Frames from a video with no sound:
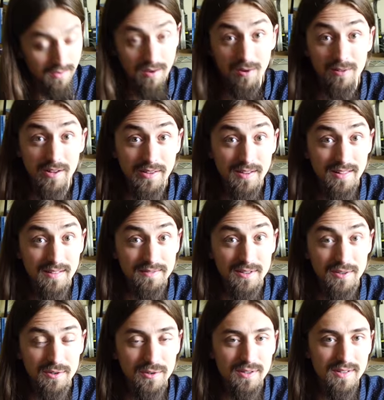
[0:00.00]
Only thing left
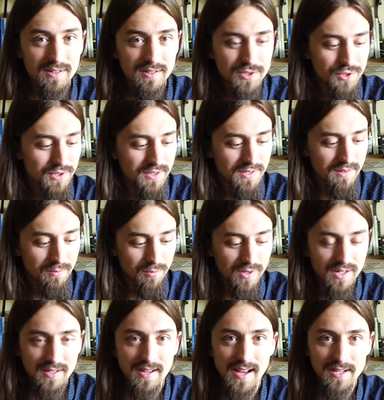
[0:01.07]
to do is just
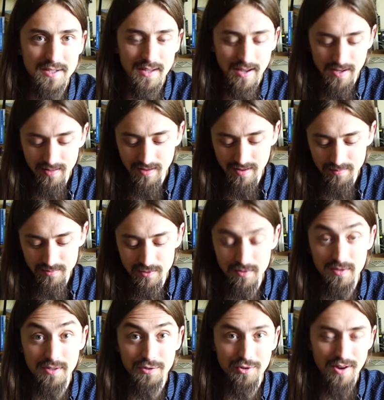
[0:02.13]
reattach the headlamp to
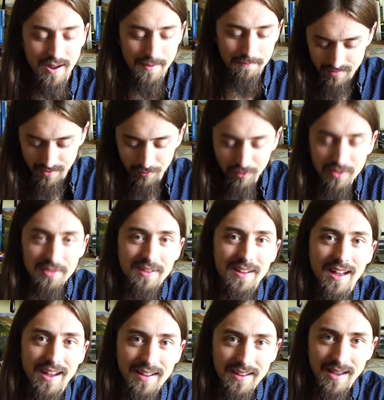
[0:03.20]
the strap. Now one
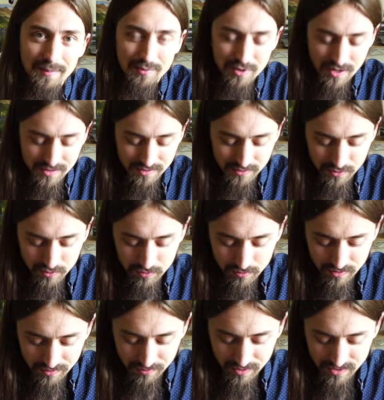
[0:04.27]
thing I kept trying to do
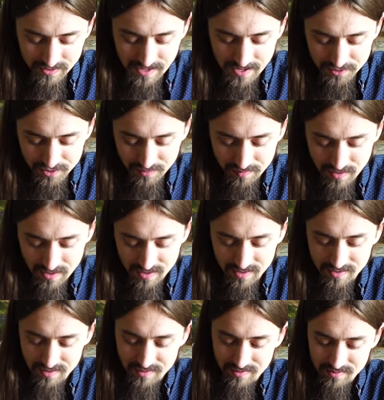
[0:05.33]
when reattaching
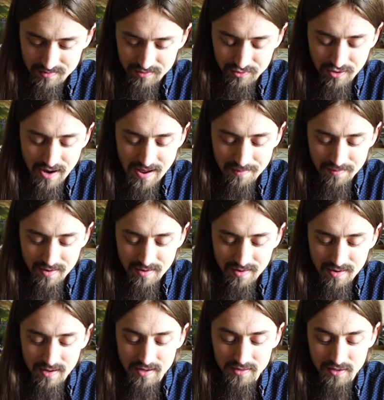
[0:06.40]
my strap
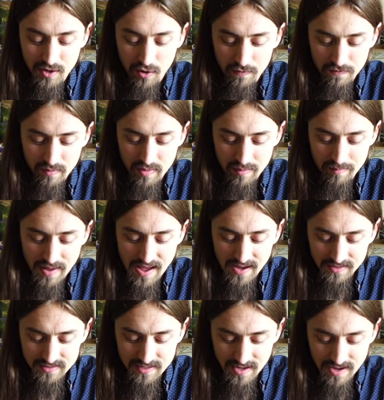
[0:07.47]
is go from the
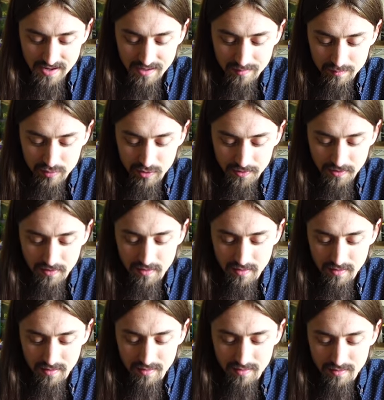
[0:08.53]
backside and put
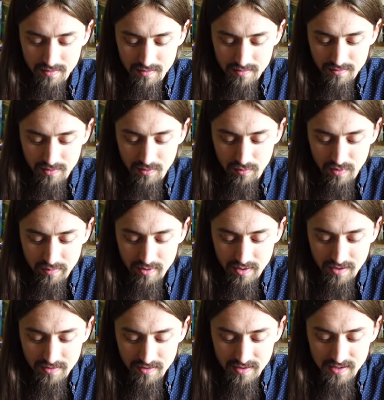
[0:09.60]
the the ribbon
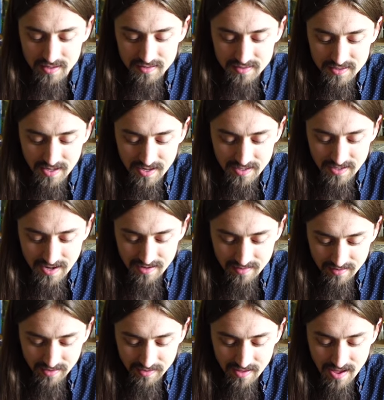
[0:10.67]
on the inside, kind
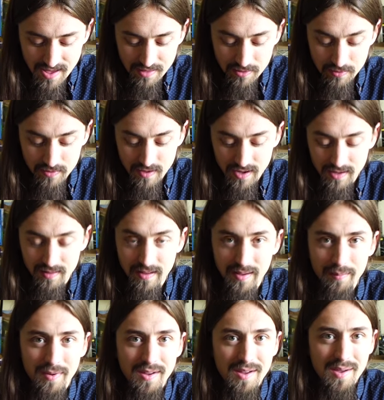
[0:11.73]
of like that, through the
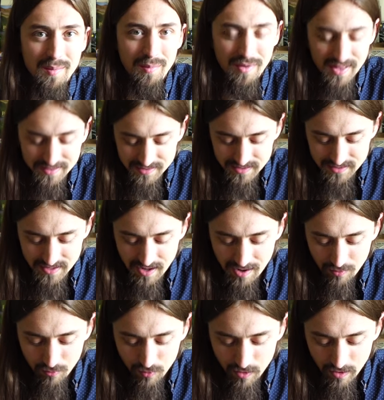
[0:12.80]
headlamp. But that does
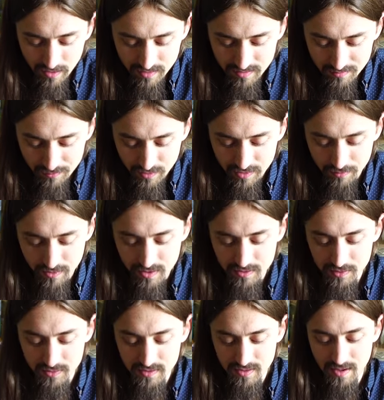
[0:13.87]
not work. What you
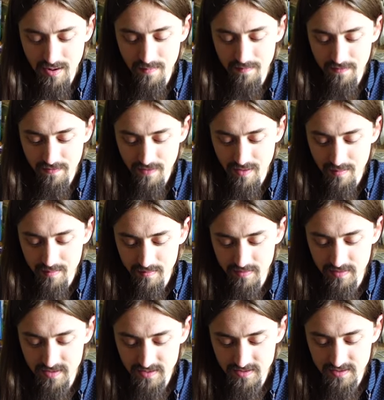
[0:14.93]
want to do is come from
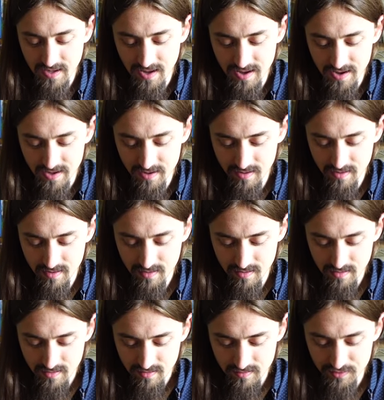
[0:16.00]
this side,
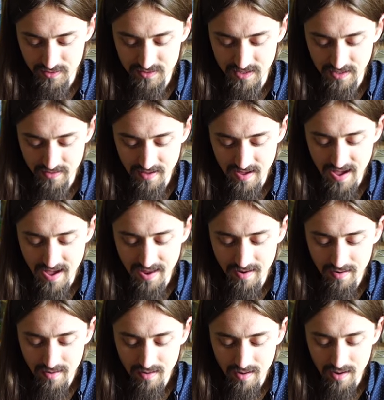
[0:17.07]
just like
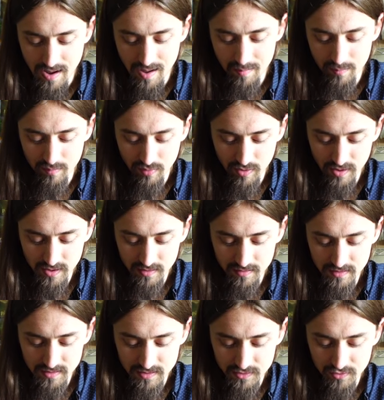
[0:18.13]
that, and bring
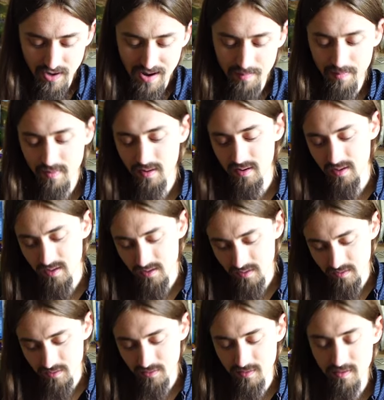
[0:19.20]
this strap
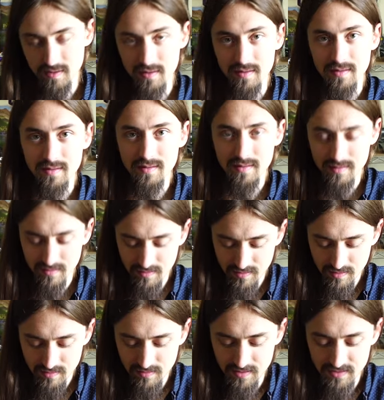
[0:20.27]
into the,
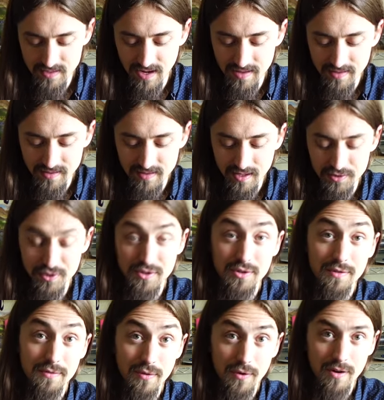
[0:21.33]
the side that touches
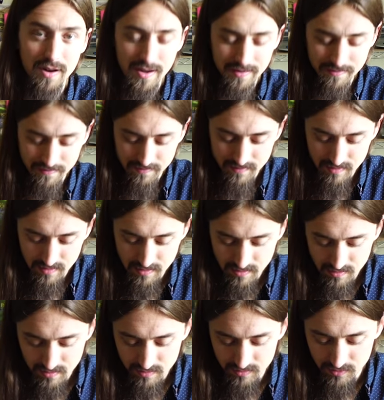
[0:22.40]
your forehead.
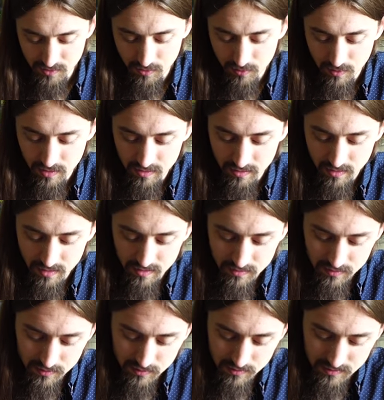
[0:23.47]
So what you're going to
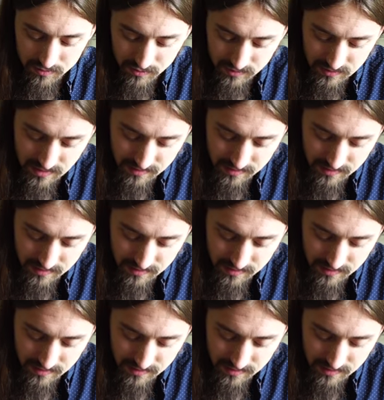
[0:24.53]
do is just